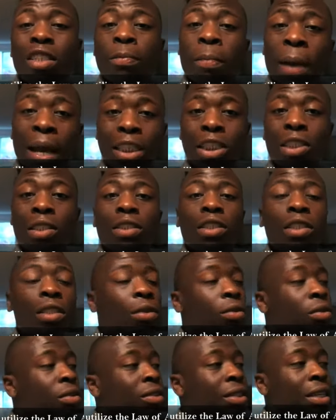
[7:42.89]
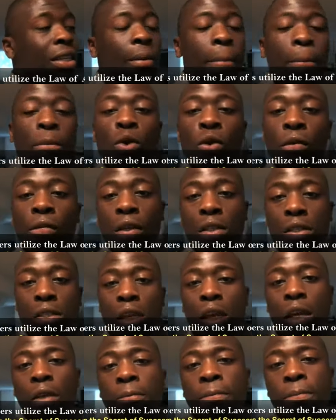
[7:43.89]
specialists, you know, you see in the movies,
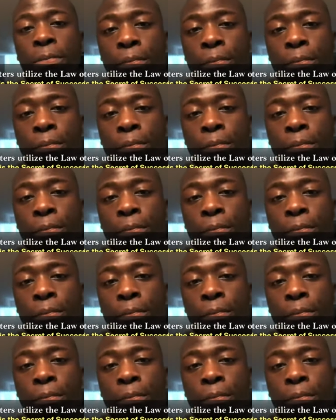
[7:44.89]
yeah?